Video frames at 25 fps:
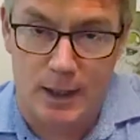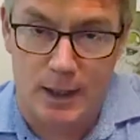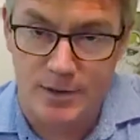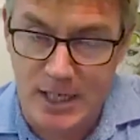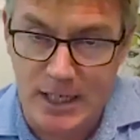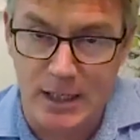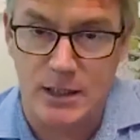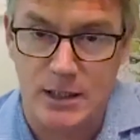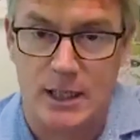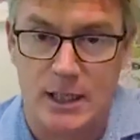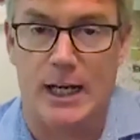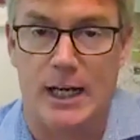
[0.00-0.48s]

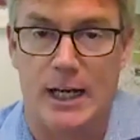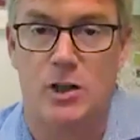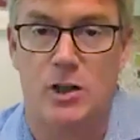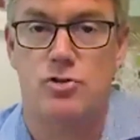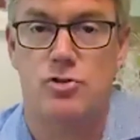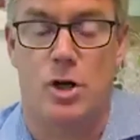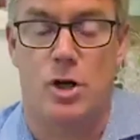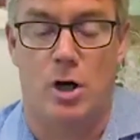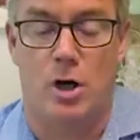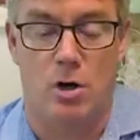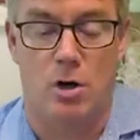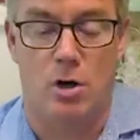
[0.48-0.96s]
seeking to
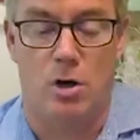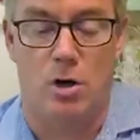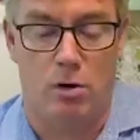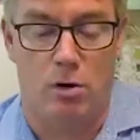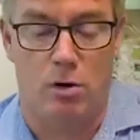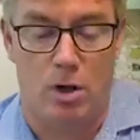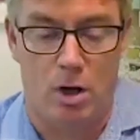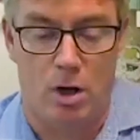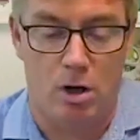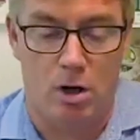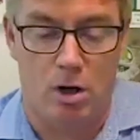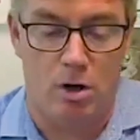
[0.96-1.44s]
gain
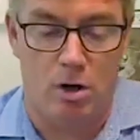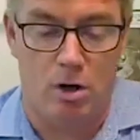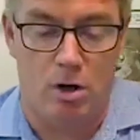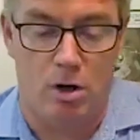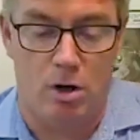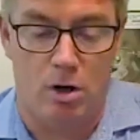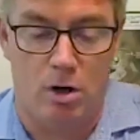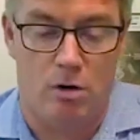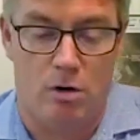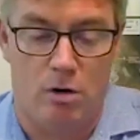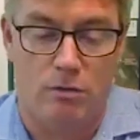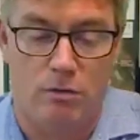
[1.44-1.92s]
control
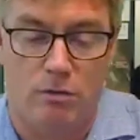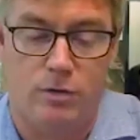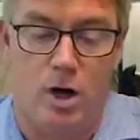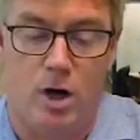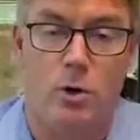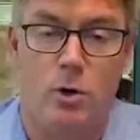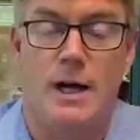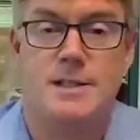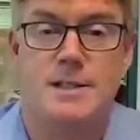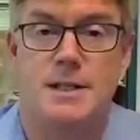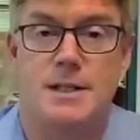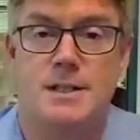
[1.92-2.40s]
of
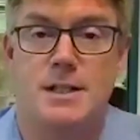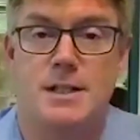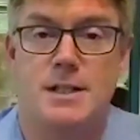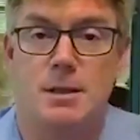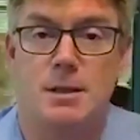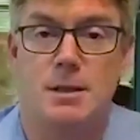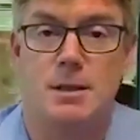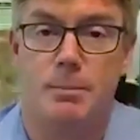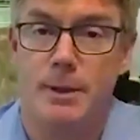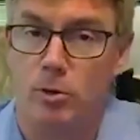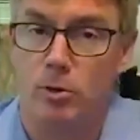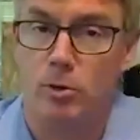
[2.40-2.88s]
iron ore
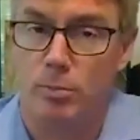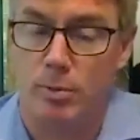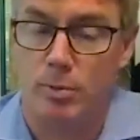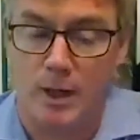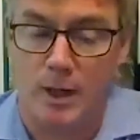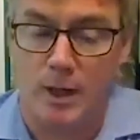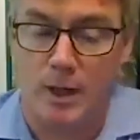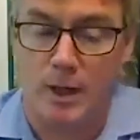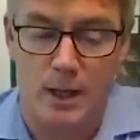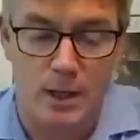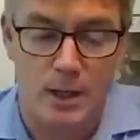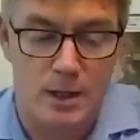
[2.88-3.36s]
assets in the
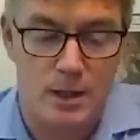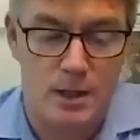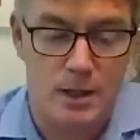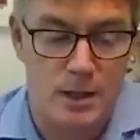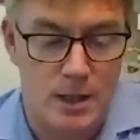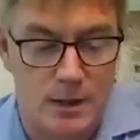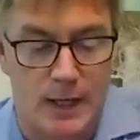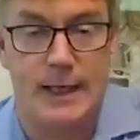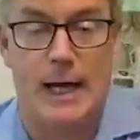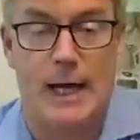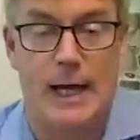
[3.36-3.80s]
Pilbara,